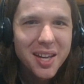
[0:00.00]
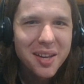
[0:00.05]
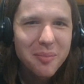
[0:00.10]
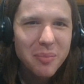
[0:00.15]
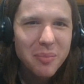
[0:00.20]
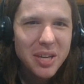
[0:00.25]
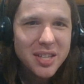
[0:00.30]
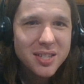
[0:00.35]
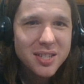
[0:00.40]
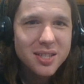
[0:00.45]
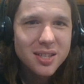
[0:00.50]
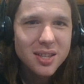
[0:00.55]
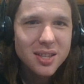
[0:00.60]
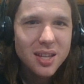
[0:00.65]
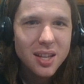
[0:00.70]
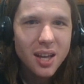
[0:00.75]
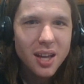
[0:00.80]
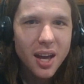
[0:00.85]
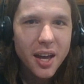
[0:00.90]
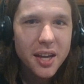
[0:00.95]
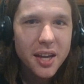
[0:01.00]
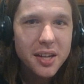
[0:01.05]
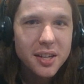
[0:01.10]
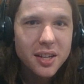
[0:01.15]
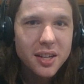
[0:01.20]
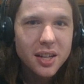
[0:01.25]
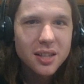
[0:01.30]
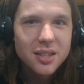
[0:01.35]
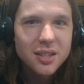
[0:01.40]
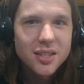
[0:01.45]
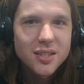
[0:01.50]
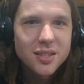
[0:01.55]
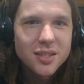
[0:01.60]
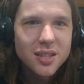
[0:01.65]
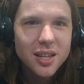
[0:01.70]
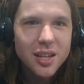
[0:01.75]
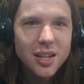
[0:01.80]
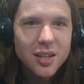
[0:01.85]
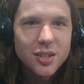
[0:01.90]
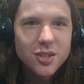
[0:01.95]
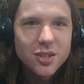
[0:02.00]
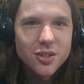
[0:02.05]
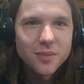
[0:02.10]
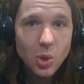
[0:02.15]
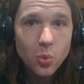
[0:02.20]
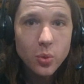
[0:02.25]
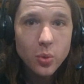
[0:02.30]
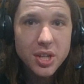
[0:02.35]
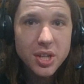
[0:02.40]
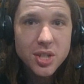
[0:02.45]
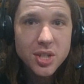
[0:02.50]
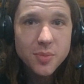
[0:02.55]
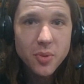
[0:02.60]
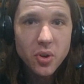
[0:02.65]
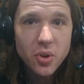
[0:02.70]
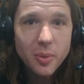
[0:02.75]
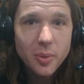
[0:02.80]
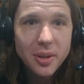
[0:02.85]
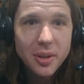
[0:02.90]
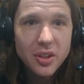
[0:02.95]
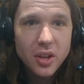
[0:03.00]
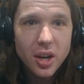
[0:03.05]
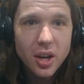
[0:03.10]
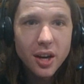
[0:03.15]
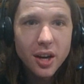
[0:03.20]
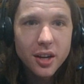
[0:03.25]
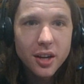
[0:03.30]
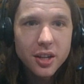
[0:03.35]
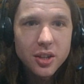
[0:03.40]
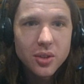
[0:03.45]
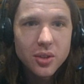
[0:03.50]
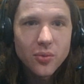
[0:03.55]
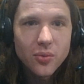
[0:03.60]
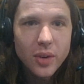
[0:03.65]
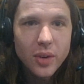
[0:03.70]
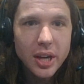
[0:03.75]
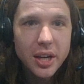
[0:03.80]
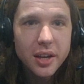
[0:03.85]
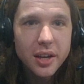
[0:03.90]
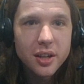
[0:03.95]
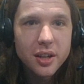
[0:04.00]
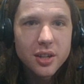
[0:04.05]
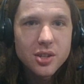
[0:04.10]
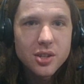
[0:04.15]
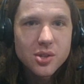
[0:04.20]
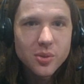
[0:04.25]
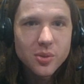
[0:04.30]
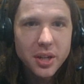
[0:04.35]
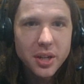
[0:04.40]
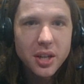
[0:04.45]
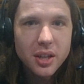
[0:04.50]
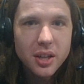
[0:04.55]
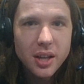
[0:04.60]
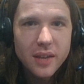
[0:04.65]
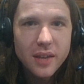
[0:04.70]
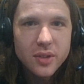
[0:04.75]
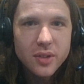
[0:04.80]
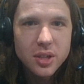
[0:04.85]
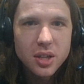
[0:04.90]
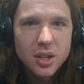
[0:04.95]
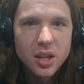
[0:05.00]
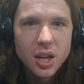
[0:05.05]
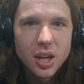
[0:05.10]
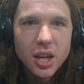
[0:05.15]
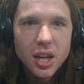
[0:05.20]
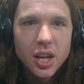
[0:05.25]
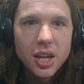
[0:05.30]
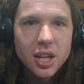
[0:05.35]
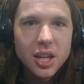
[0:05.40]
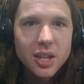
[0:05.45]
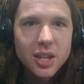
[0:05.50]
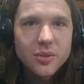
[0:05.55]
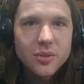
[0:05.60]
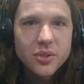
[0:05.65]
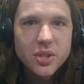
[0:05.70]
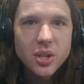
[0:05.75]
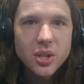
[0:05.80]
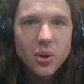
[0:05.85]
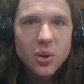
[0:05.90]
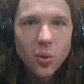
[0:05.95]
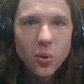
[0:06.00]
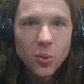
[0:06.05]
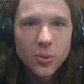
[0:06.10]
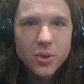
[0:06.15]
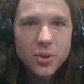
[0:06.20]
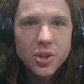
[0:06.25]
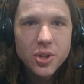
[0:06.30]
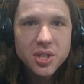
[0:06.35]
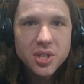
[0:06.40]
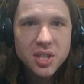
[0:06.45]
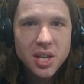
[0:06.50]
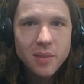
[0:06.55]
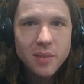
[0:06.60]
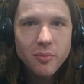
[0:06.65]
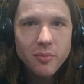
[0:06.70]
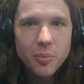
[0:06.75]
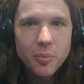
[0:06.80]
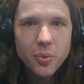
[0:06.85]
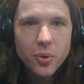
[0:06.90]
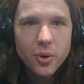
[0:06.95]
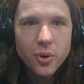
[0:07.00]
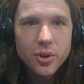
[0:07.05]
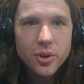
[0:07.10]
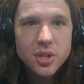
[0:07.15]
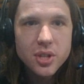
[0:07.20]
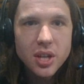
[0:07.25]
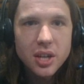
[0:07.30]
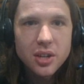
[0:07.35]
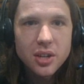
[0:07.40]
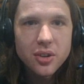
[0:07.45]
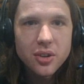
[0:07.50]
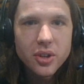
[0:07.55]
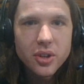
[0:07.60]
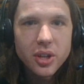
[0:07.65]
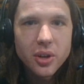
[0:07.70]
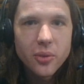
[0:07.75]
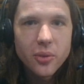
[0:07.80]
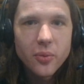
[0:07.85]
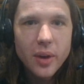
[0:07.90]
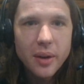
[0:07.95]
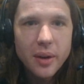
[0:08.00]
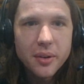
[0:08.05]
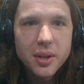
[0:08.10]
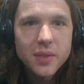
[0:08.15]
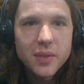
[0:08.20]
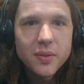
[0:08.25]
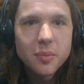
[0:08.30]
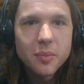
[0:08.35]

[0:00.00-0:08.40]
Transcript: Best thing I did on the stage, when I spoke about the hug in the rain in 2011, it was the only team report that year to get a round of